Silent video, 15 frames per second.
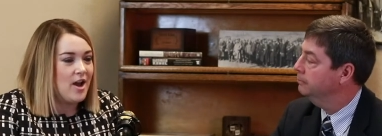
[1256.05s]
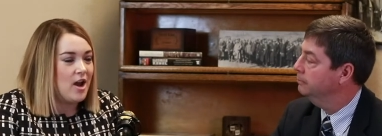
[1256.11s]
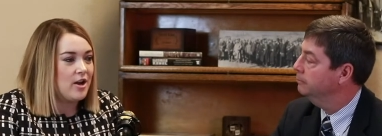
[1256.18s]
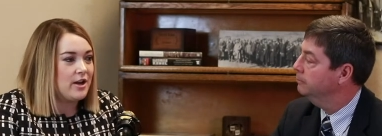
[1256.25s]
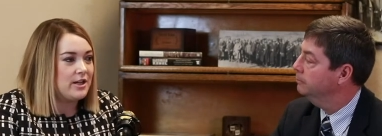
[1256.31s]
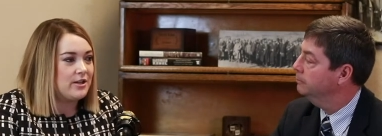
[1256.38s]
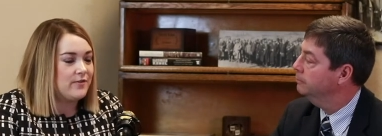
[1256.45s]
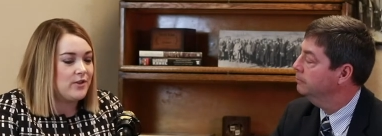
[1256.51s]
Speaker 1: our
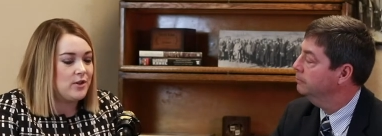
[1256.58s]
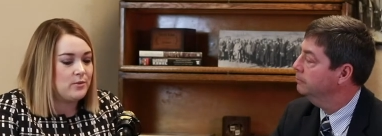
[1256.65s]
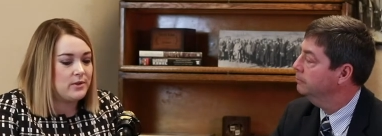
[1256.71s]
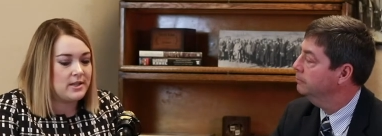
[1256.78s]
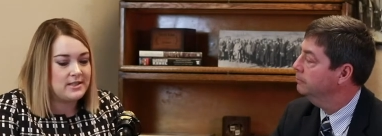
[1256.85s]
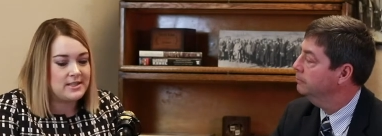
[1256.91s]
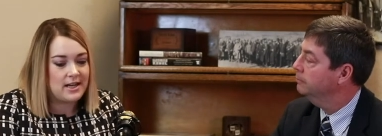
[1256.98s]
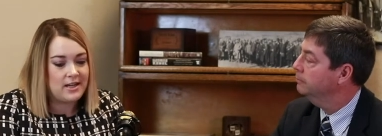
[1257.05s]
interview with
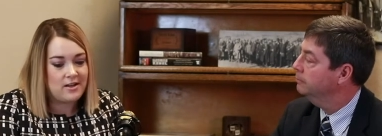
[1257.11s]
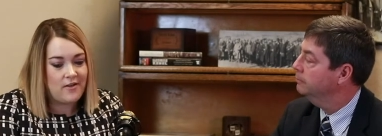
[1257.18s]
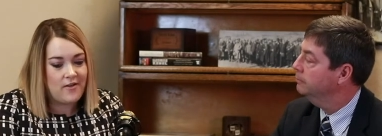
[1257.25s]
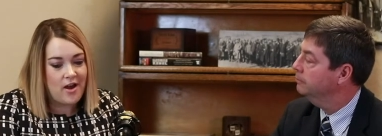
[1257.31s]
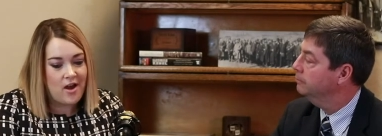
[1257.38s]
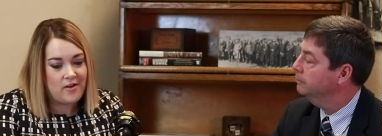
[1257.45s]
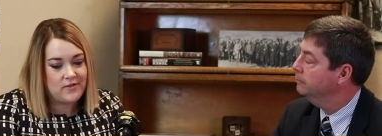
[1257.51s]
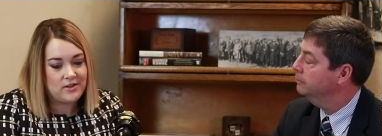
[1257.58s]
Executive
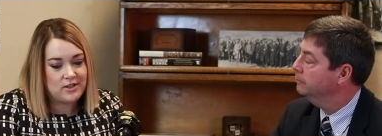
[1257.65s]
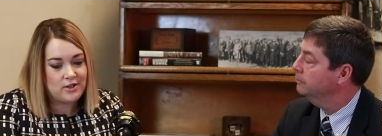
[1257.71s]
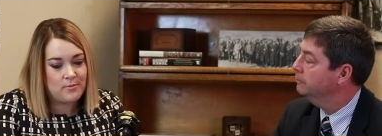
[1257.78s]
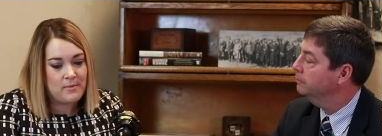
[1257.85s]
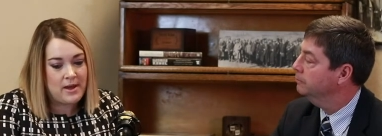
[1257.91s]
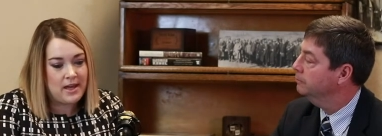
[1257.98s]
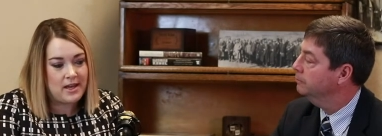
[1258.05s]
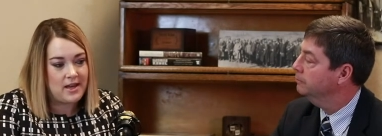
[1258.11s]
Officer
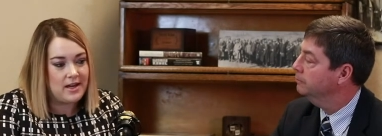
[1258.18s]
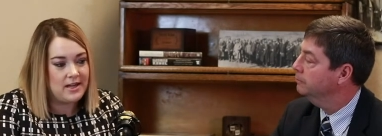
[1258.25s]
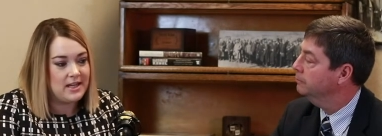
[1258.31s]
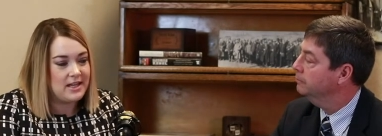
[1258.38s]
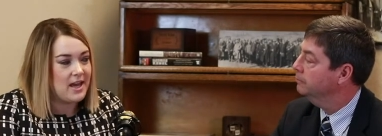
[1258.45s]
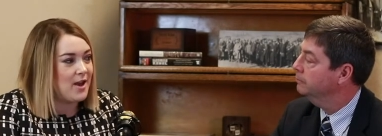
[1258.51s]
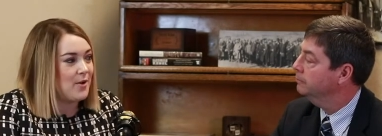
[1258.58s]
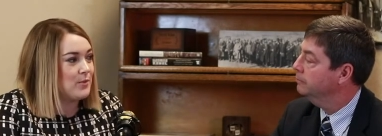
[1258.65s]
Mike
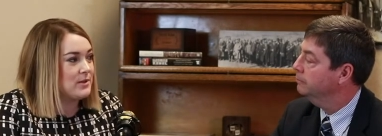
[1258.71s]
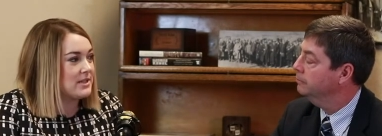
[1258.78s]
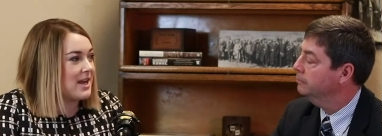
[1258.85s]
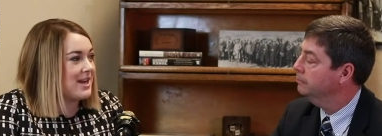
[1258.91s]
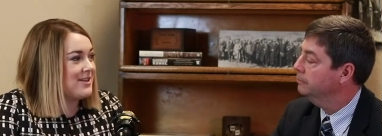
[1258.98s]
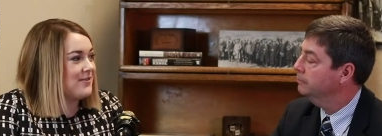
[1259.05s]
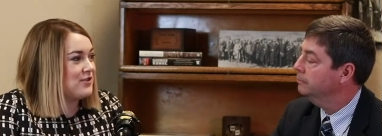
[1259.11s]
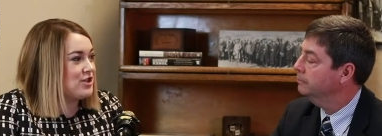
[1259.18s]
Honeycutt was
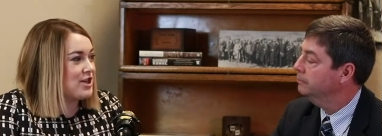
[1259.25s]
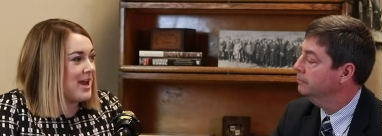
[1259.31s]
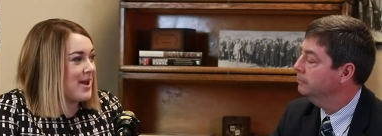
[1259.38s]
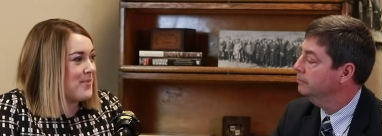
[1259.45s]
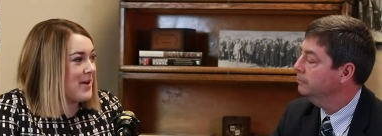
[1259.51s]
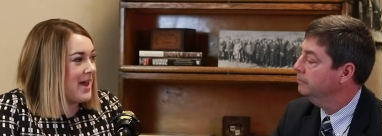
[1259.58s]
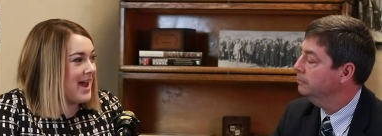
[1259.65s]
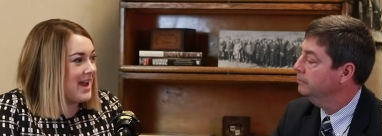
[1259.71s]
kind of
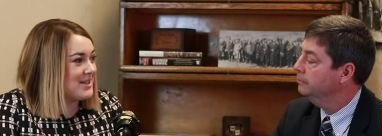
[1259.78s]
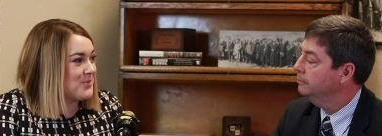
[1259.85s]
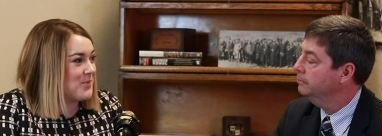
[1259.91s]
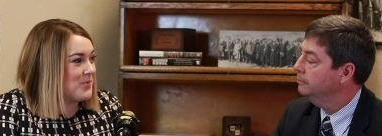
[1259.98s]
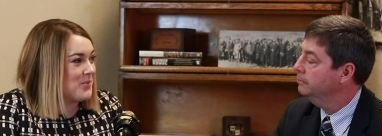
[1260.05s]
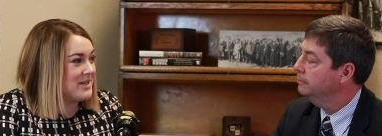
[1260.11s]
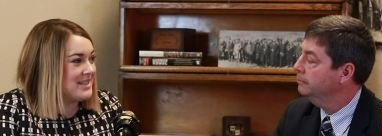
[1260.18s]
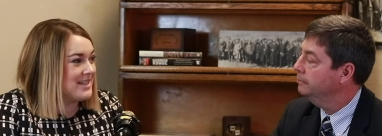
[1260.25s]
jam packed
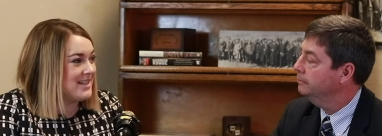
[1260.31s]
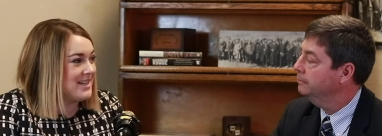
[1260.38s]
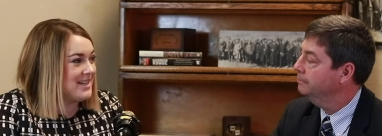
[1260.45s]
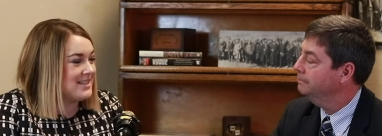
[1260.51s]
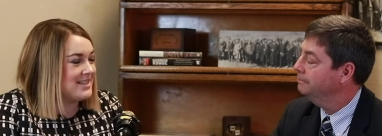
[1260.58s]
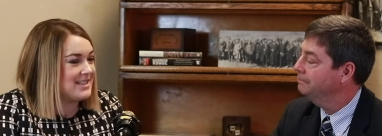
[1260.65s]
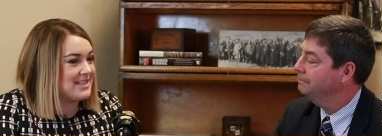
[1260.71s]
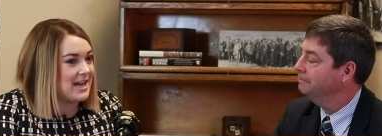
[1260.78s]
when we did it
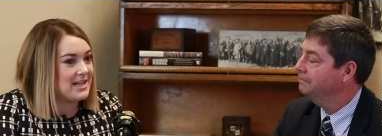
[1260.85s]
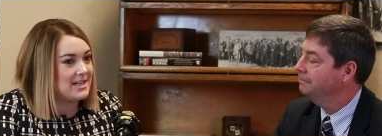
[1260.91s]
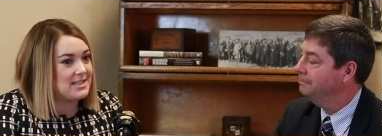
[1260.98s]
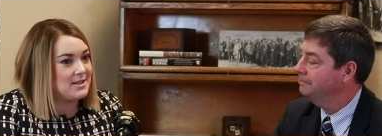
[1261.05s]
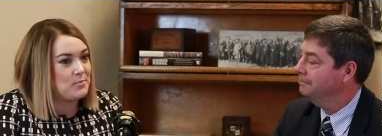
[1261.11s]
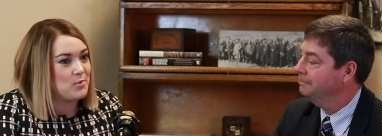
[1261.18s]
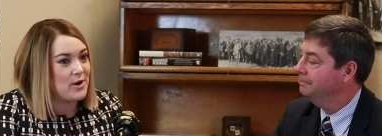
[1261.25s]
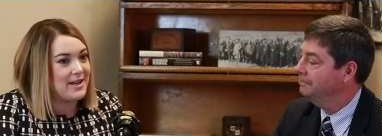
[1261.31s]
and decided
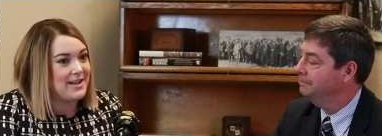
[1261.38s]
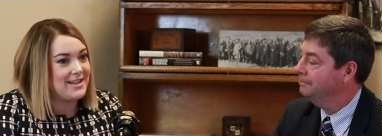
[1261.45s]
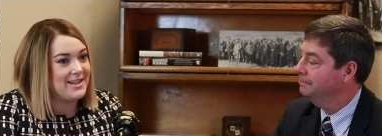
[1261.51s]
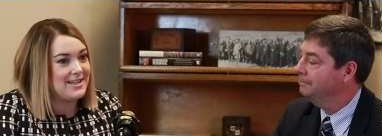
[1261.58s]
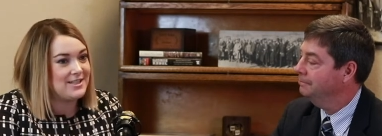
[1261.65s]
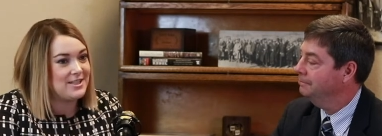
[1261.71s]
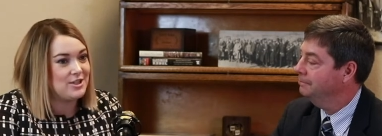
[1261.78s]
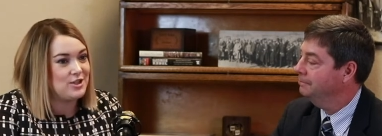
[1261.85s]
to break it
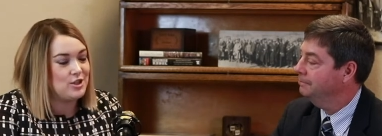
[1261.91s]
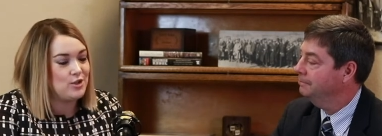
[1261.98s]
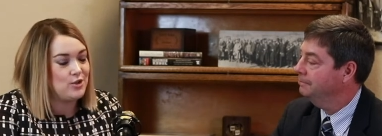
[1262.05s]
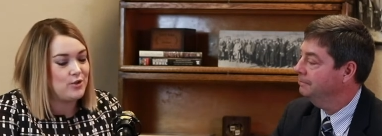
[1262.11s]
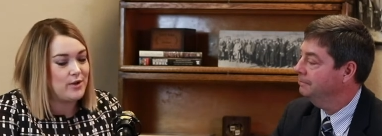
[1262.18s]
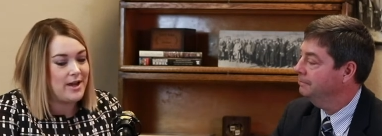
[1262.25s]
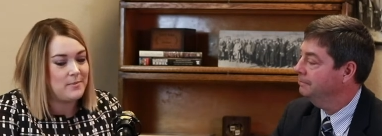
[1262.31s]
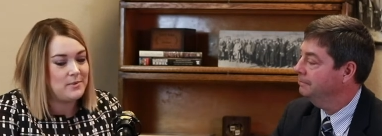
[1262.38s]
into
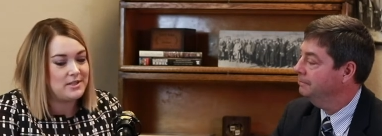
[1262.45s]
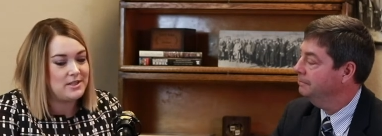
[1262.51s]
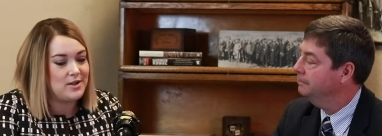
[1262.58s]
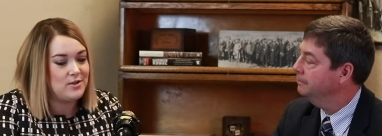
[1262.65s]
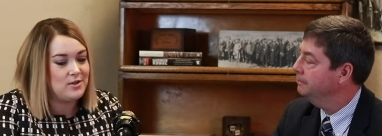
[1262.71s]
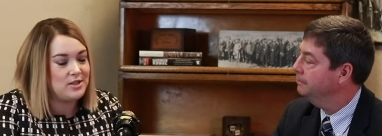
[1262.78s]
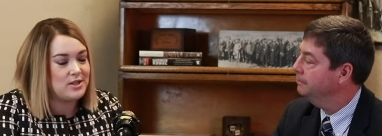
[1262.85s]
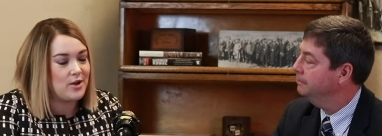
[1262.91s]
two
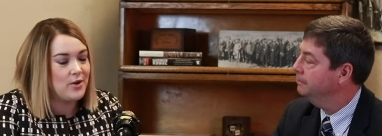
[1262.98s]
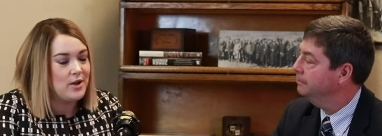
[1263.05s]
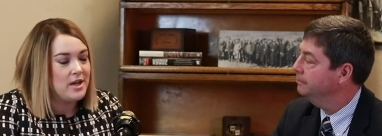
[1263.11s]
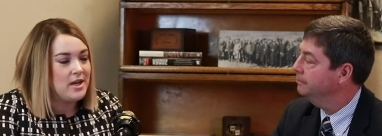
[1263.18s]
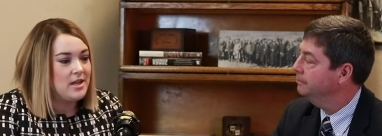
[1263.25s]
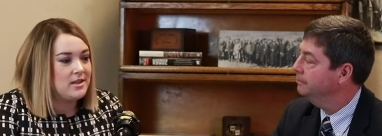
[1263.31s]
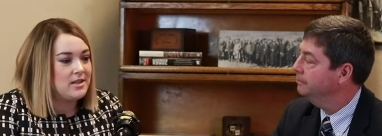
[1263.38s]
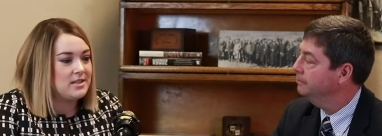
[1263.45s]
episodes. So,
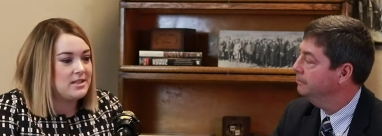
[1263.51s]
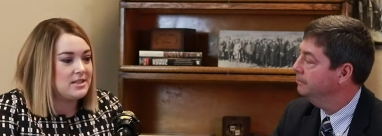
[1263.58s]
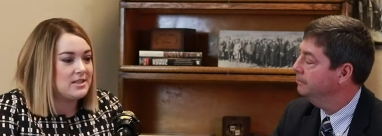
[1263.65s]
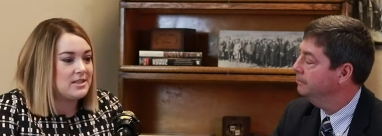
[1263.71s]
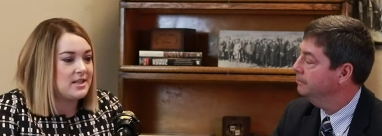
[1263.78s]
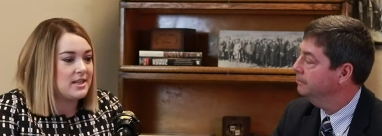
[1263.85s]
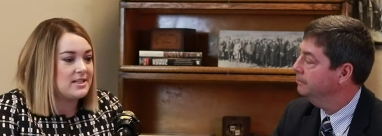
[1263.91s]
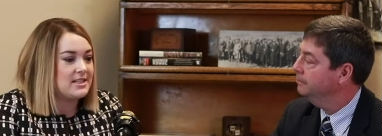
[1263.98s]
this
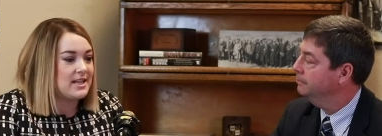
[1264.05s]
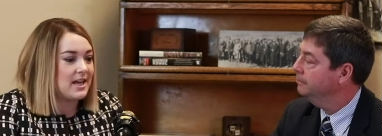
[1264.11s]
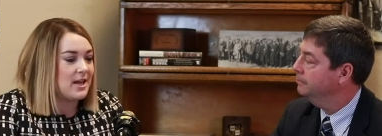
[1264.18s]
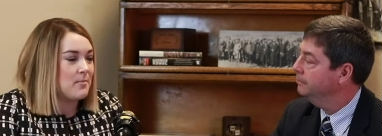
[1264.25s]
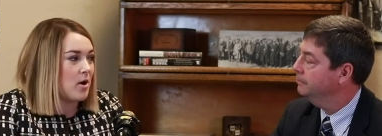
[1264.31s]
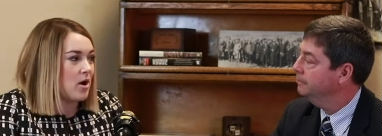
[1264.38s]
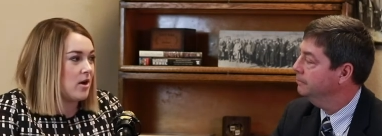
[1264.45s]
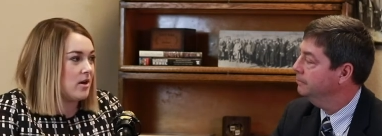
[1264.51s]
is the
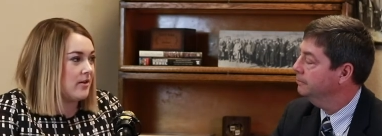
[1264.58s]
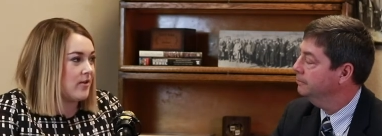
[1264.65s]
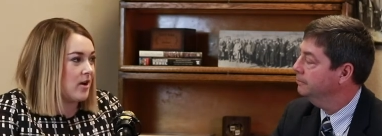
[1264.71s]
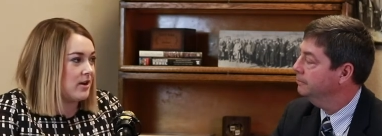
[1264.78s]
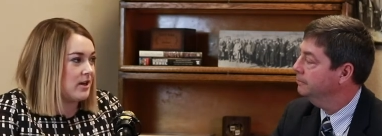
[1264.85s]
second part of our